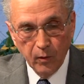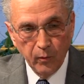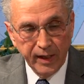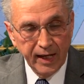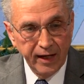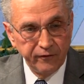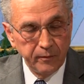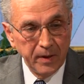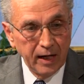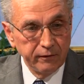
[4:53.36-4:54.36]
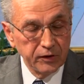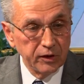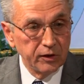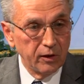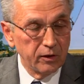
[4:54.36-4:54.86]
We have
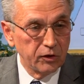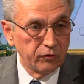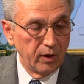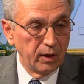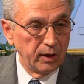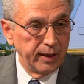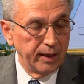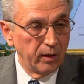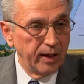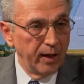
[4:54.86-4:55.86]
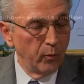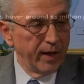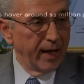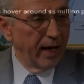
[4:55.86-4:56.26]
parishes that are struggling, and we